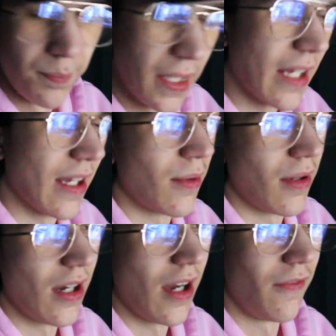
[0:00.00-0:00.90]
But yeah,
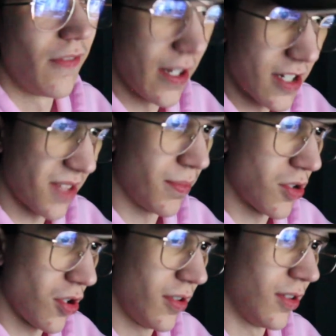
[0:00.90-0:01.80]
anyway, I found Jasper
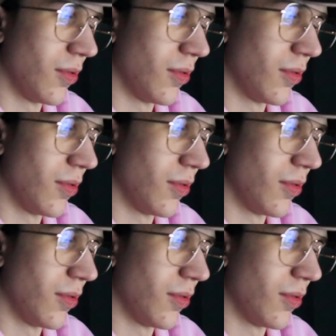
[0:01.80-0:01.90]
Jones.